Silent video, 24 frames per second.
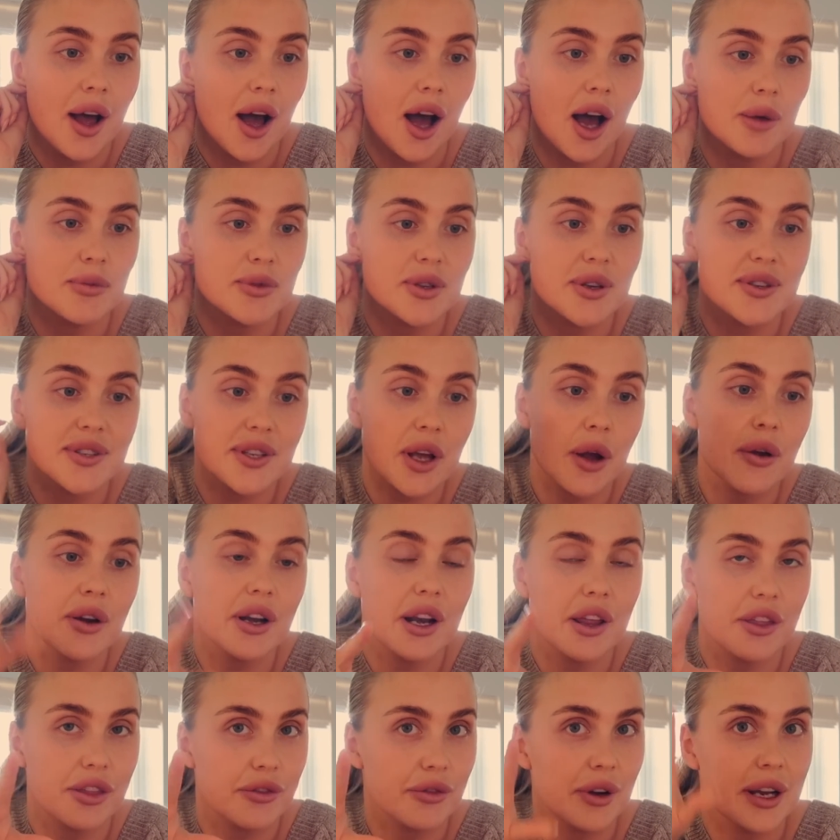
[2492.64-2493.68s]
Um, so it's
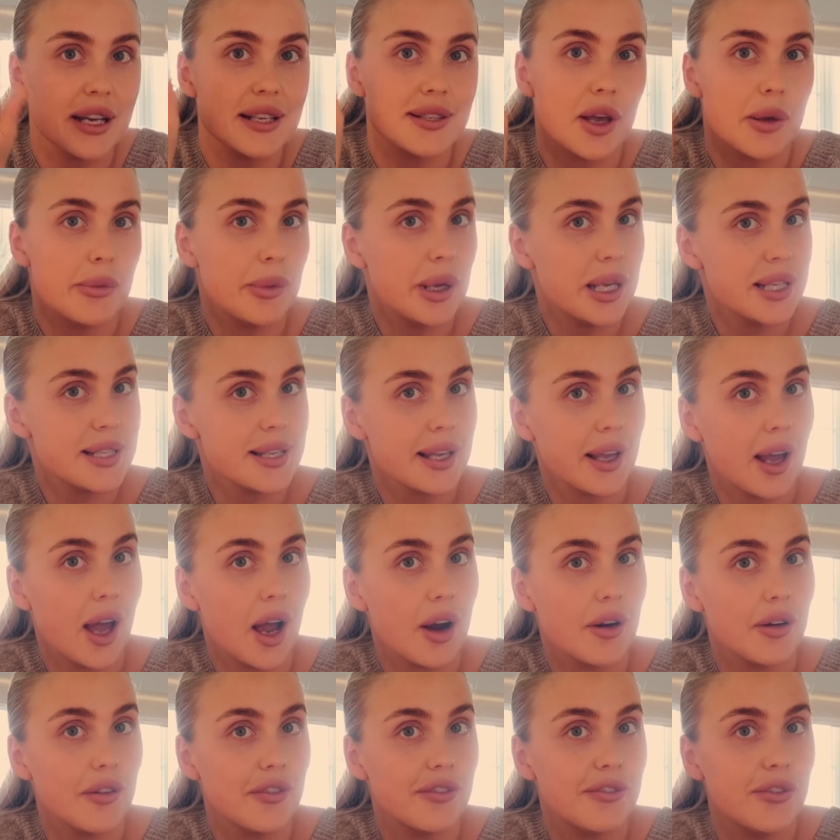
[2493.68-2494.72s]
currently three, so I'm meeting
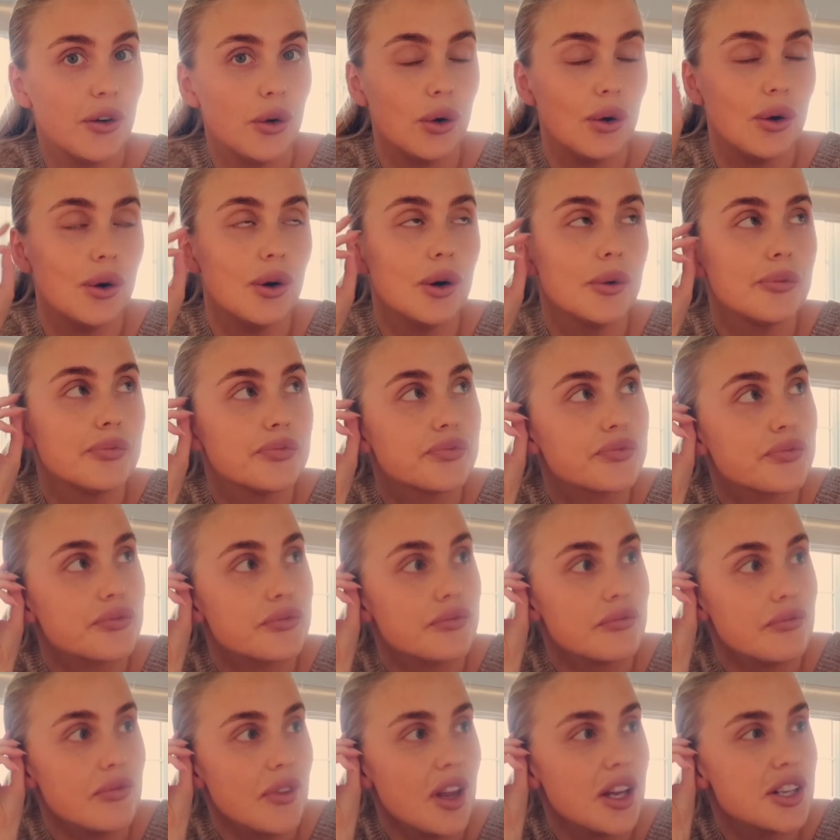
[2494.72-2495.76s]
her at four.
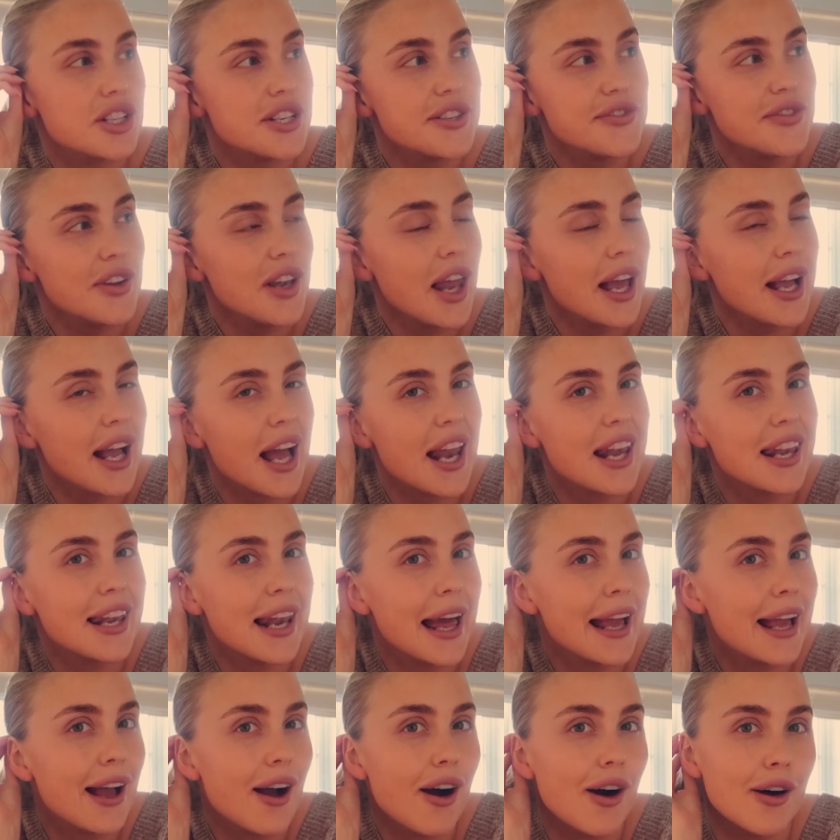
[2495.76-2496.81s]
Just for like a
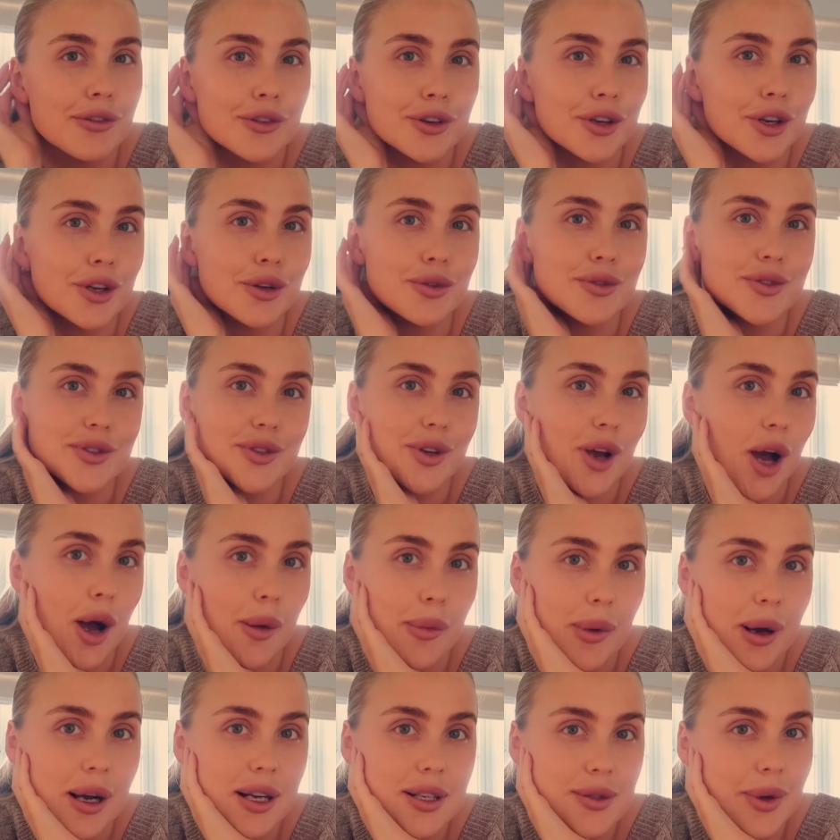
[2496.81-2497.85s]
late afternoon
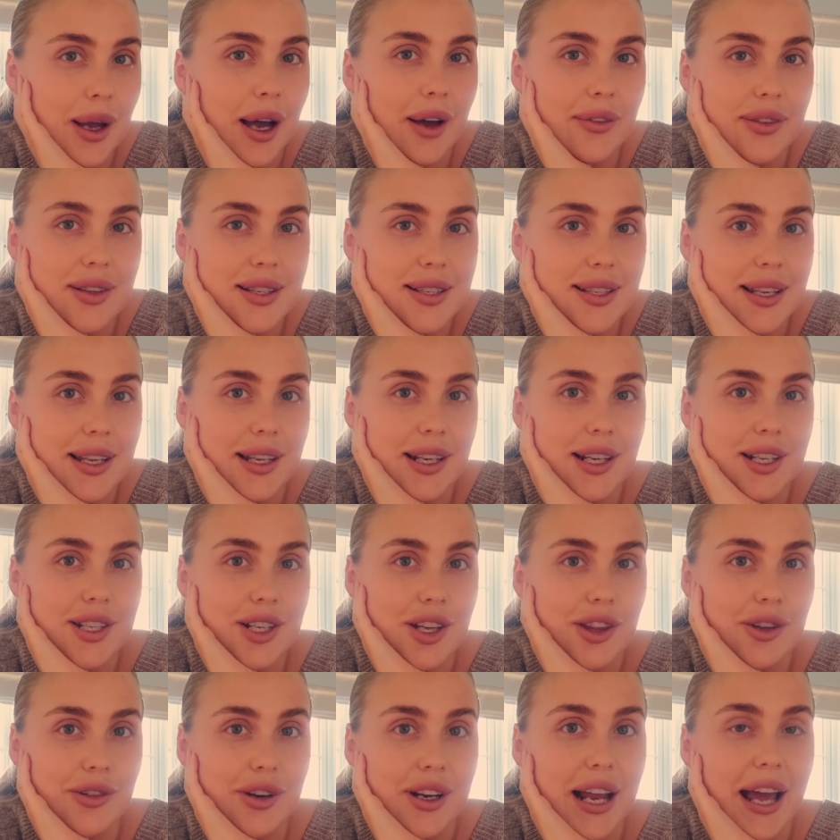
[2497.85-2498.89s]
Starbucks. We haven't seen each
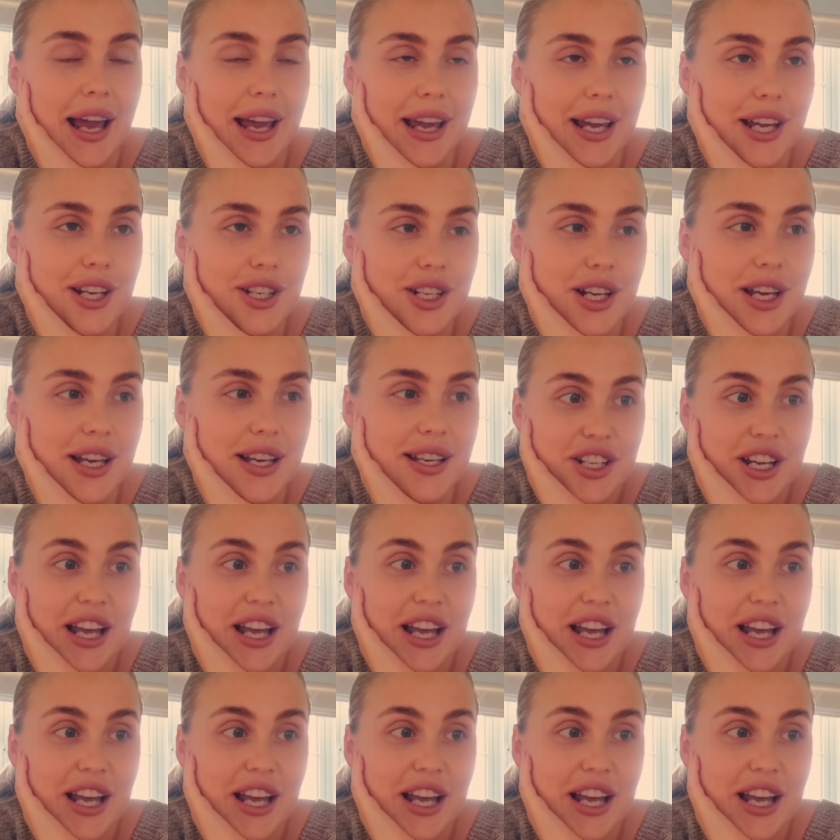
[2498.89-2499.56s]
other in ages.